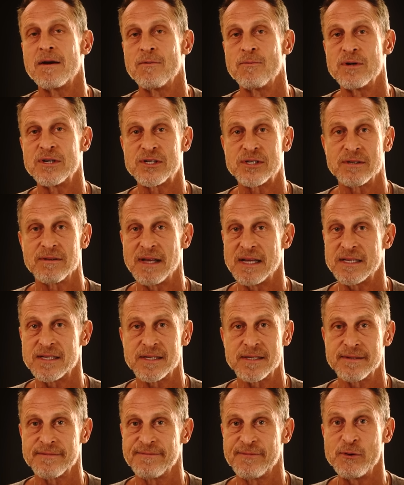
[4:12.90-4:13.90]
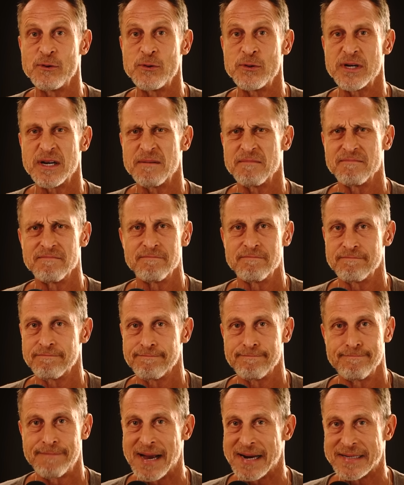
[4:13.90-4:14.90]
which lets food and
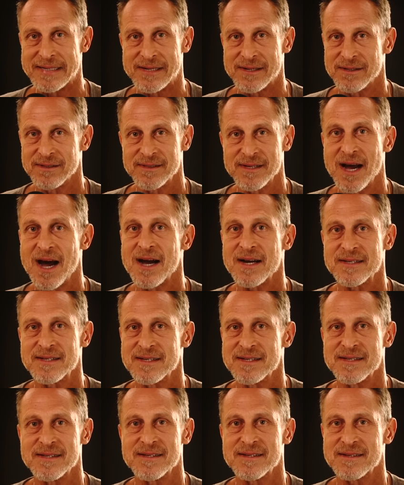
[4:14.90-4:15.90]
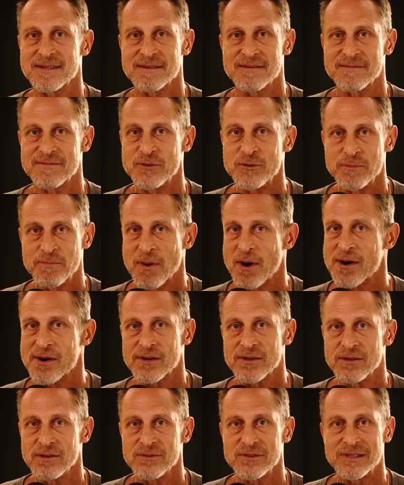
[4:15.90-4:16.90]
bacterial toxins and food
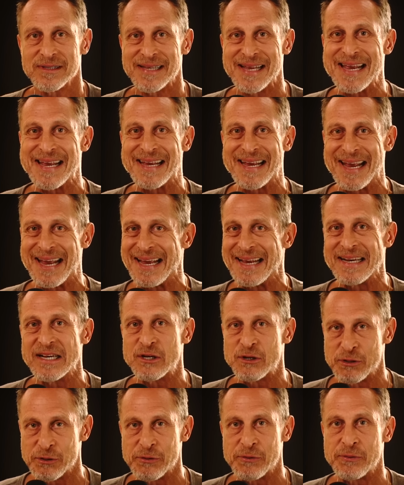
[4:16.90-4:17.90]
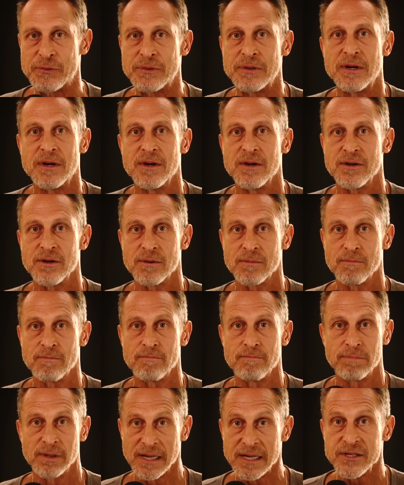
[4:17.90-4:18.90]
particles leak into your
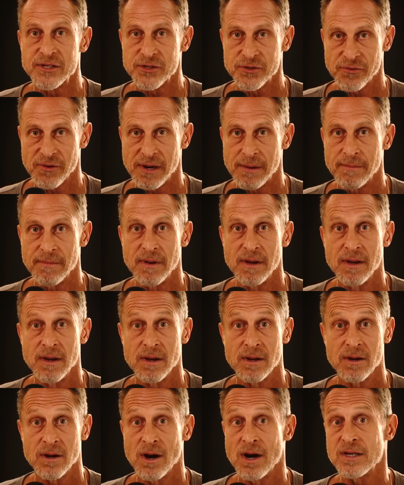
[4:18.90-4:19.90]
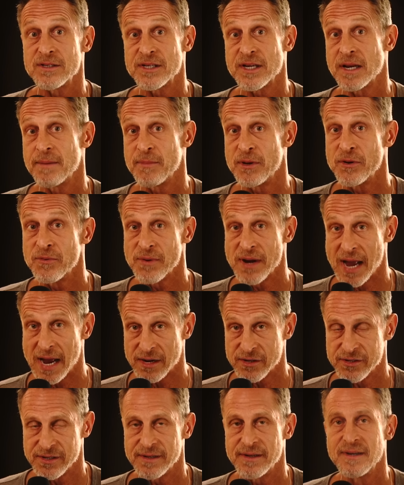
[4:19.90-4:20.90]
bloodstream, causing an immune
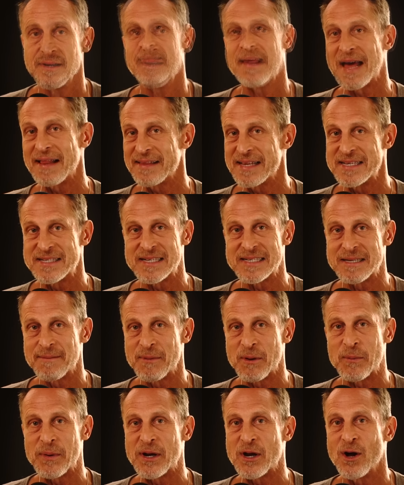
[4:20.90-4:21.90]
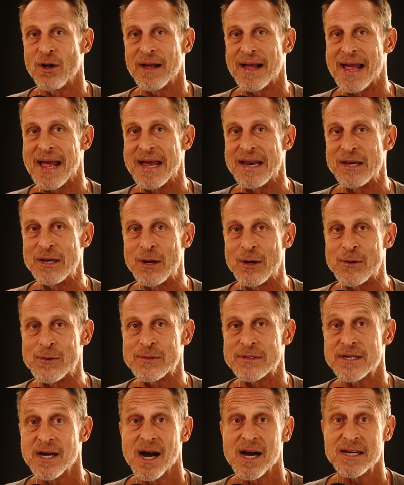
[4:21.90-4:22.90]
reaction. That leads to something we call
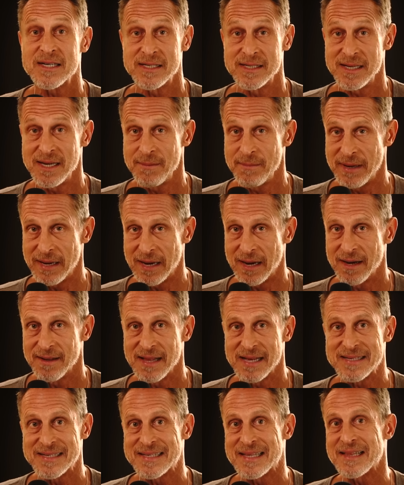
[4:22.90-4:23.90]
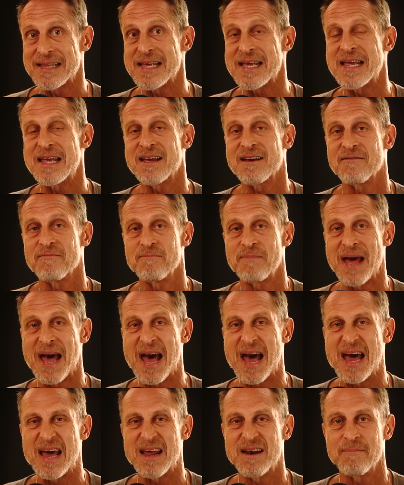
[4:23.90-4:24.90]
endotoxemia, and that's the leaking of
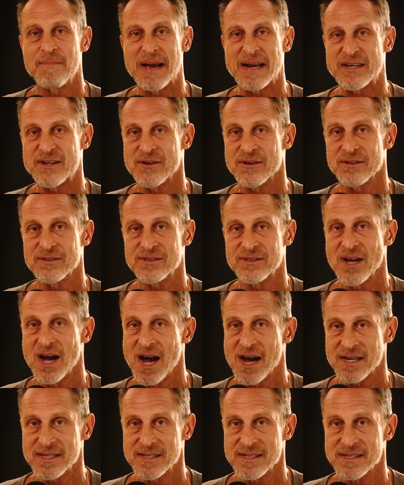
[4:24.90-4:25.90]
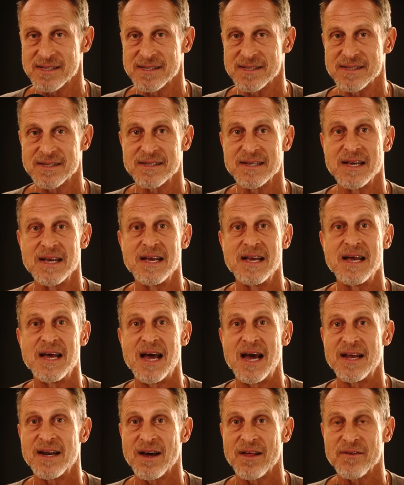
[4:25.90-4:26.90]
bad bacterial toxins
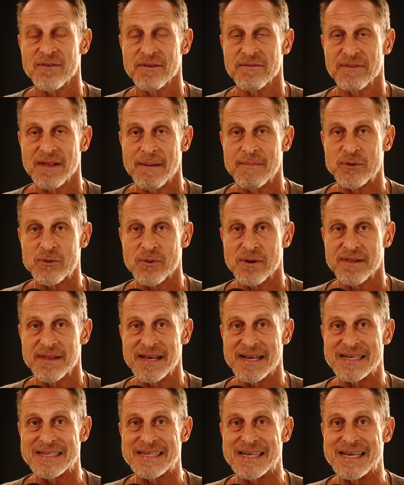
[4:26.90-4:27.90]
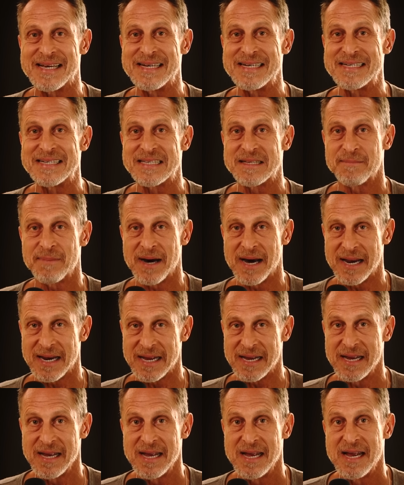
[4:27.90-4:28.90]
and other inflammatory things into the
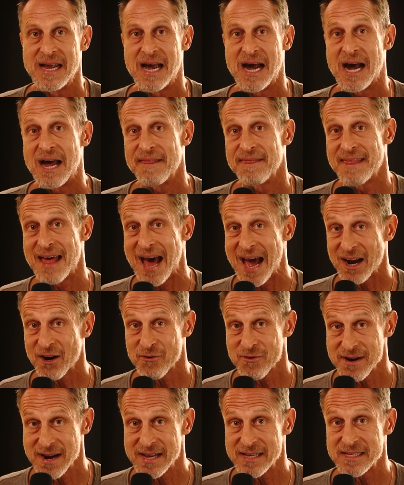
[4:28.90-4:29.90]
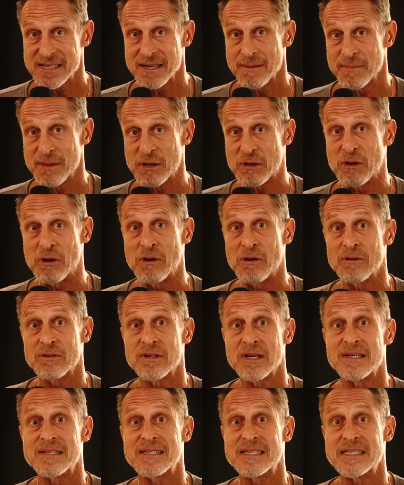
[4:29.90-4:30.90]
body. And that creates something
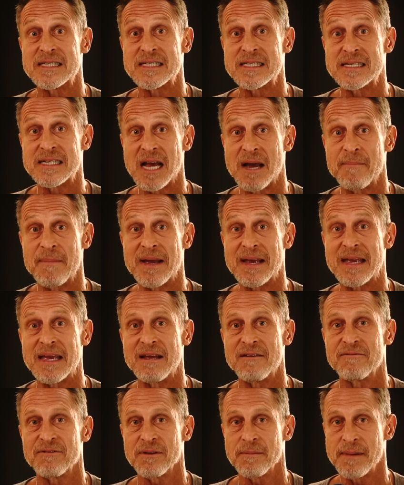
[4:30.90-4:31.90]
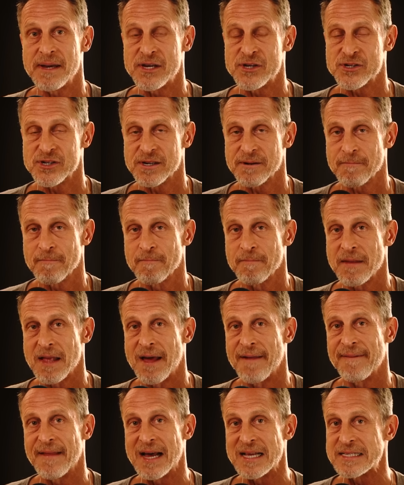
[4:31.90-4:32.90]
called systemic inflammation.
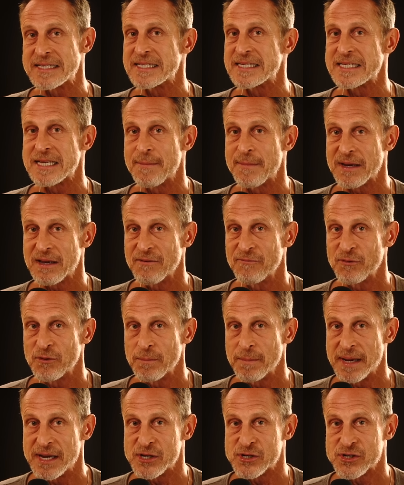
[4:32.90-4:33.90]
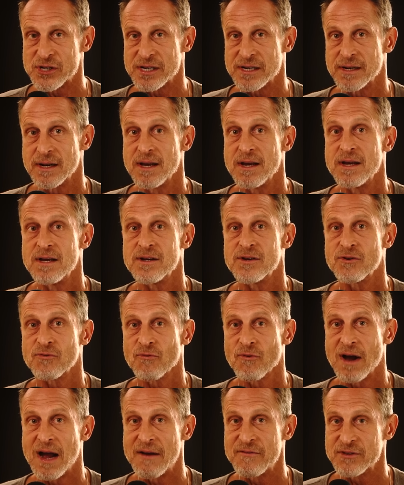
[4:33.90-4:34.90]
And that systemic inflammation
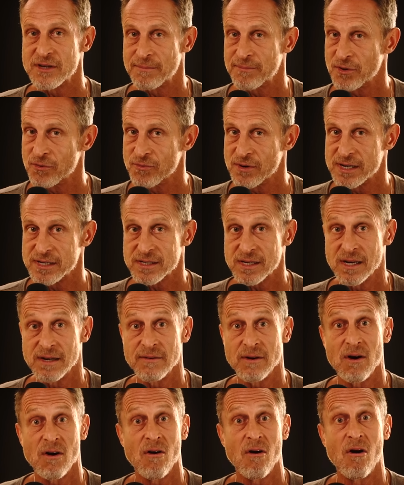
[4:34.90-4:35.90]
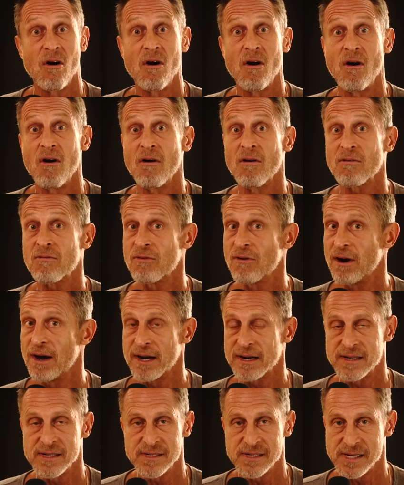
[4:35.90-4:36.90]
drives up the risk of all
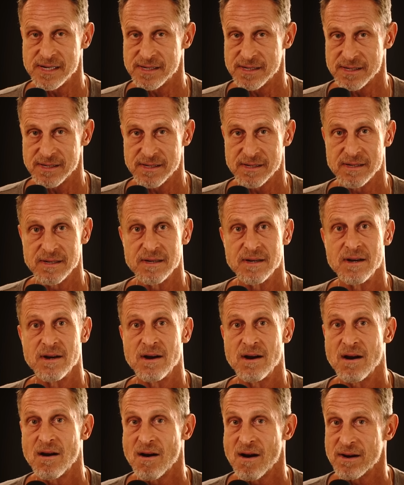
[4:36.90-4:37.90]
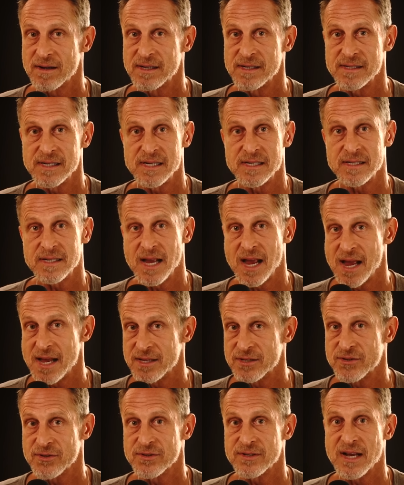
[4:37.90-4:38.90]
chronic diseases heart disease,
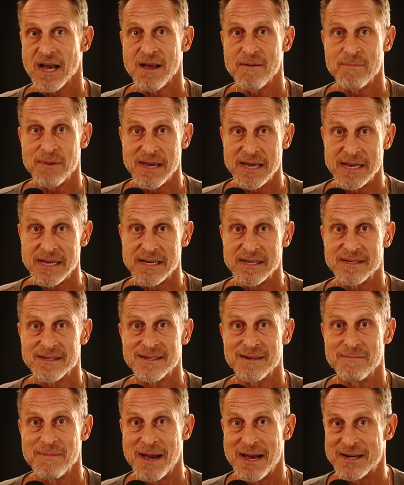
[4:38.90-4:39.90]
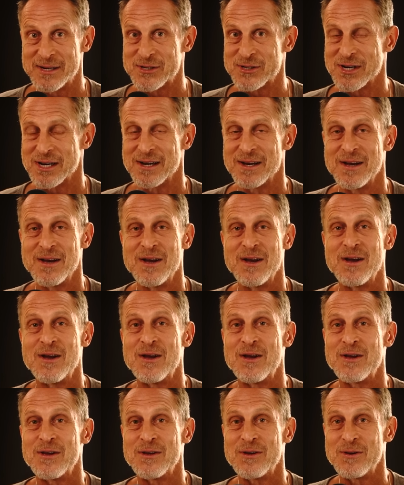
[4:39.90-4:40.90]
cancer, diabetes, dementia,
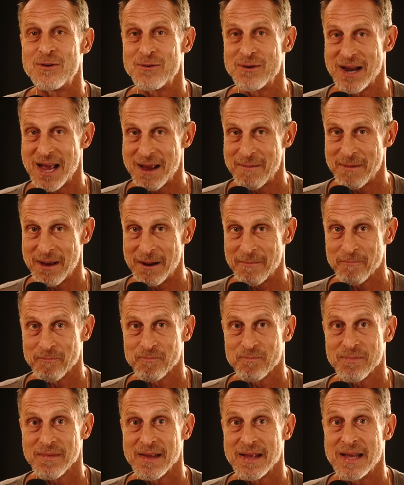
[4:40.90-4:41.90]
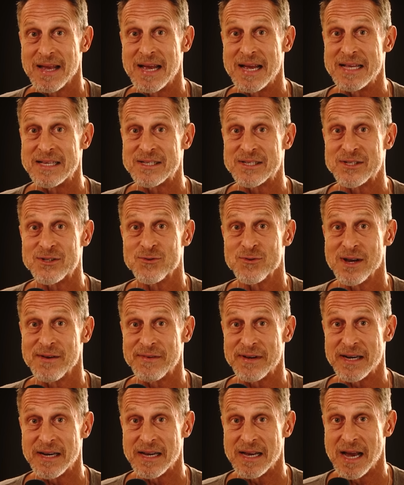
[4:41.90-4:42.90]
you name it it's
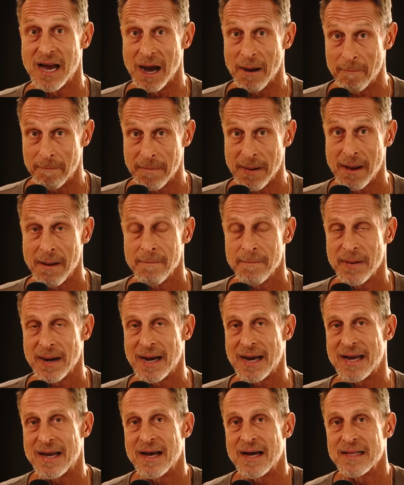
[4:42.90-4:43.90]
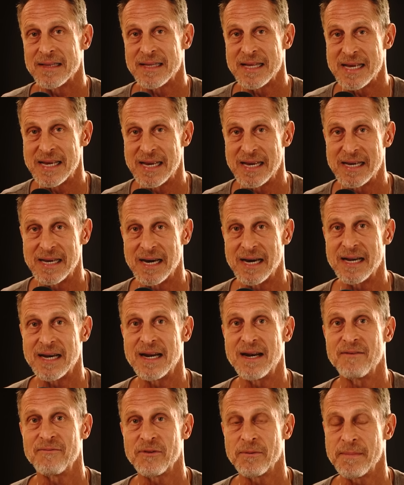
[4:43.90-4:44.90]
driven up by a leaky gut
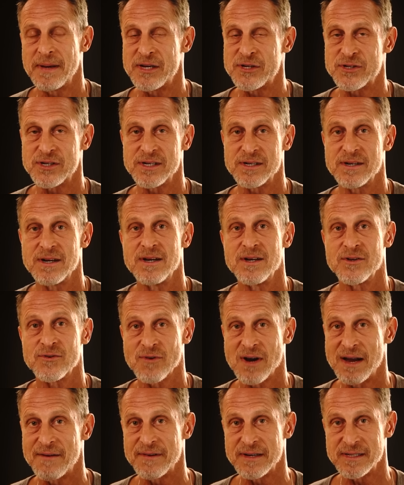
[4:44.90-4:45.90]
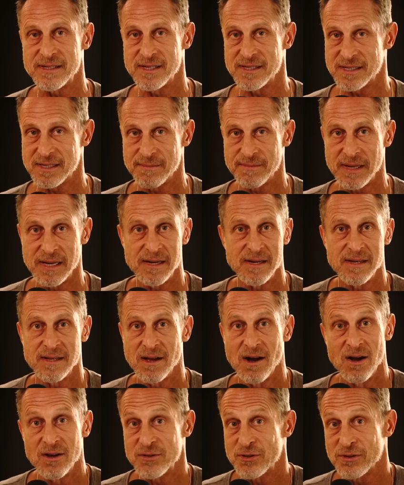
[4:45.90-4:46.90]
and inflammation driving system that
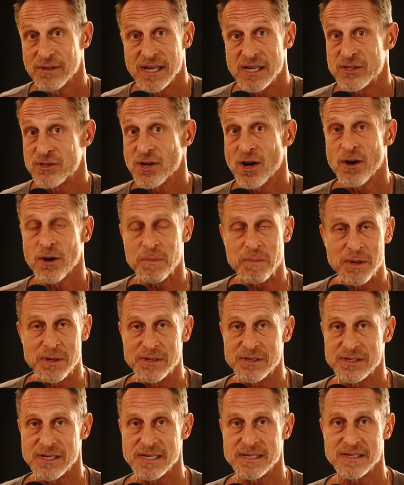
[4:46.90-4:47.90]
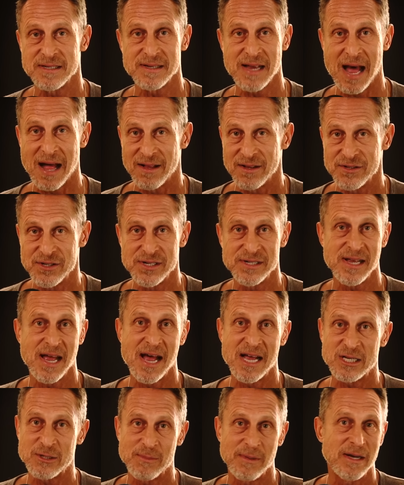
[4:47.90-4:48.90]
also leads to autoimmune diseases, allergies,
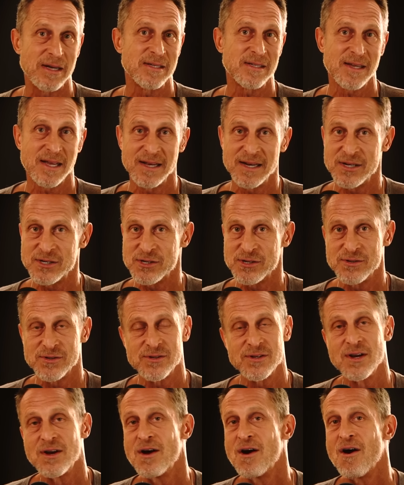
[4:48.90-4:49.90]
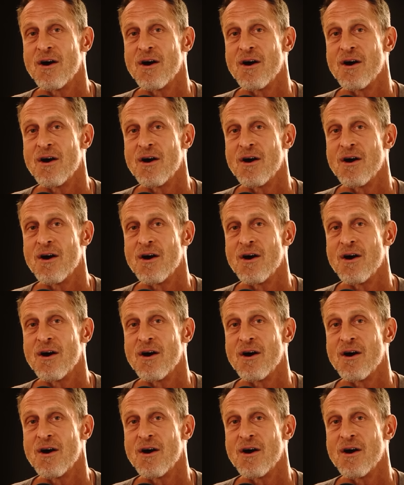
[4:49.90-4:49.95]
asthma, skin issues,